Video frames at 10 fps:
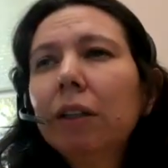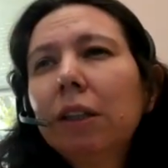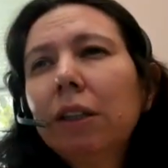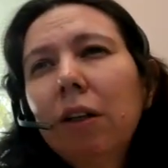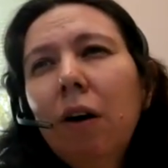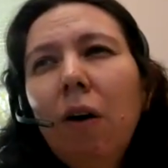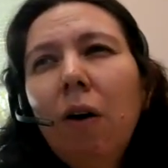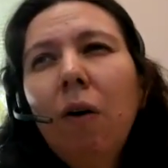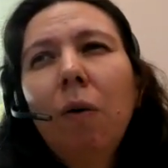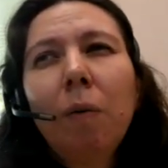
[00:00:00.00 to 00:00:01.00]

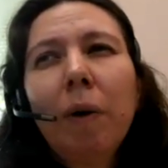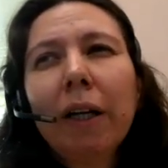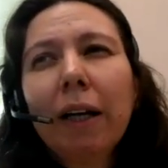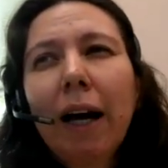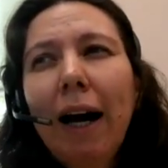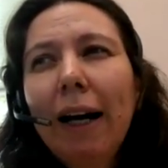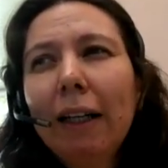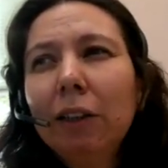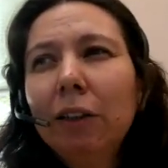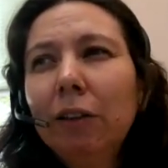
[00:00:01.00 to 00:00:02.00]
So we can
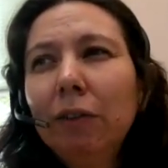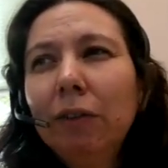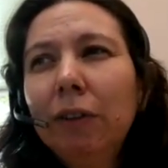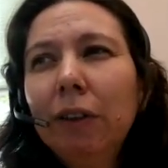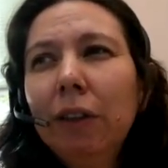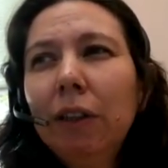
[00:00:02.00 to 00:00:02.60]
kind of